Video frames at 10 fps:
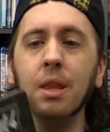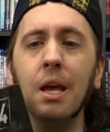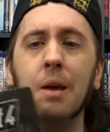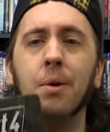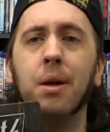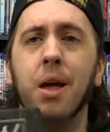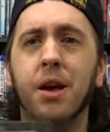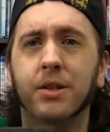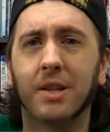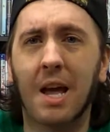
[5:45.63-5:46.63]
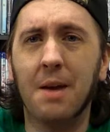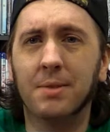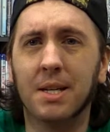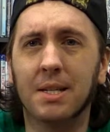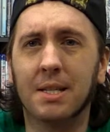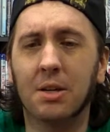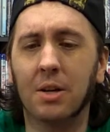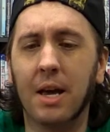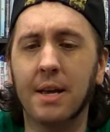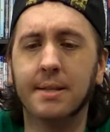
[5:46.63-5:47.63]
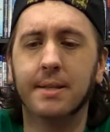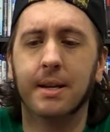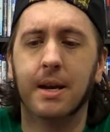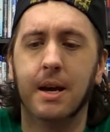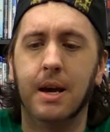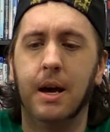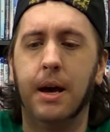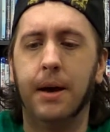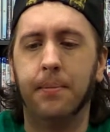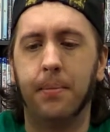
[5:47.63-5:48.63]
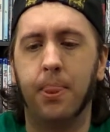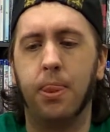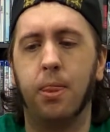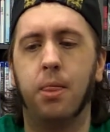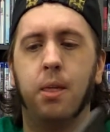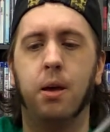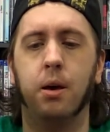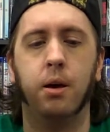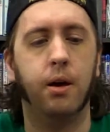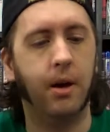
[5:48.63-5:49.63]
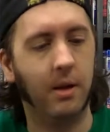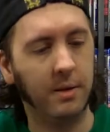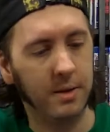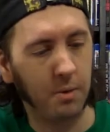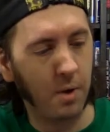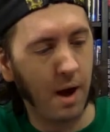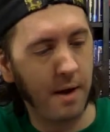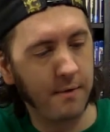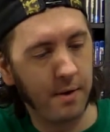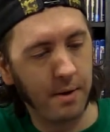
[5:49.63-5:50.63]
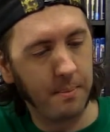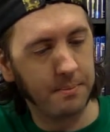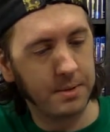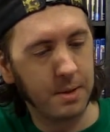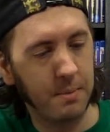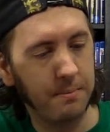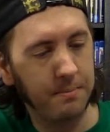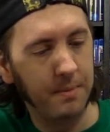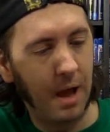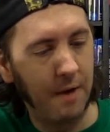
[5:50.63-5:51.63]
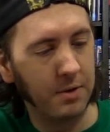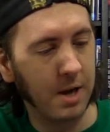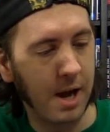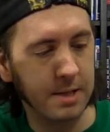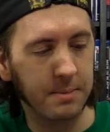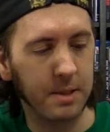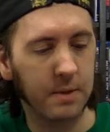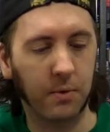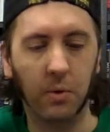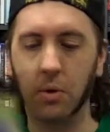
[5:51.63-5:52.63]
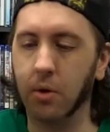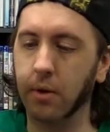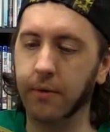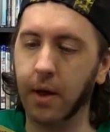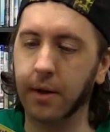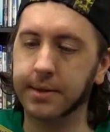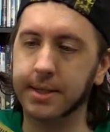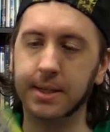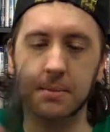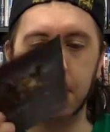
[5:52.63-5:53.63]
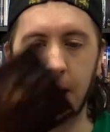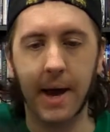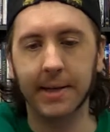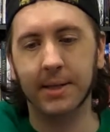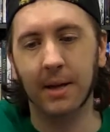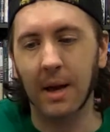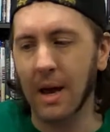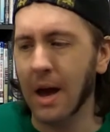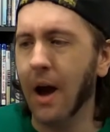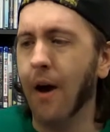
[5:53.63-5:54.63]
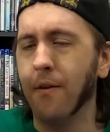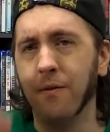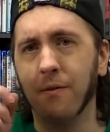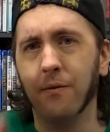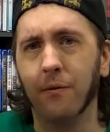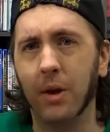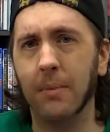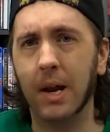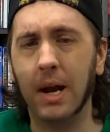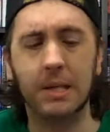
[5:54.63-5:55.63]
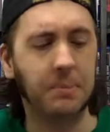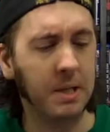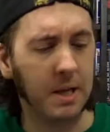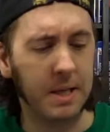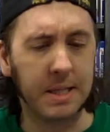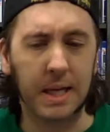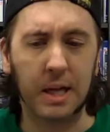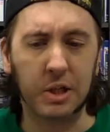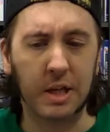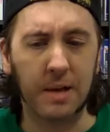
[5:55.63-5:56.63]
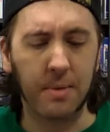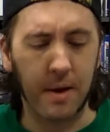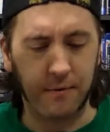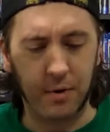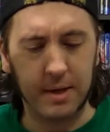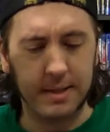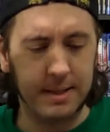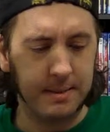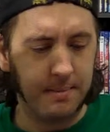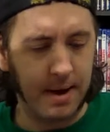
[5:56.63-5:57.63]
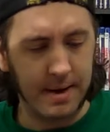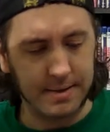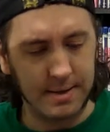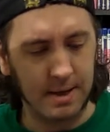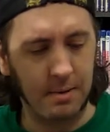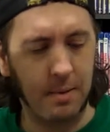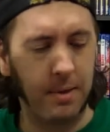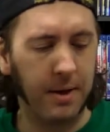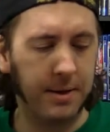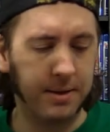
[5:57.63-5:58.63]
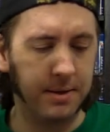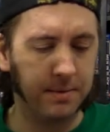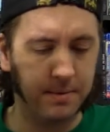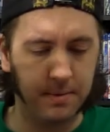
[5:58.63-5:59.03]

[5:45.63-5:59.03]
Anyway, so the game is in a still case. Looks like we have some advertisements for the Fallout Season Pass. For the money I spent on this thing, they should have given me a free Season Pass. Come on, Bethesda.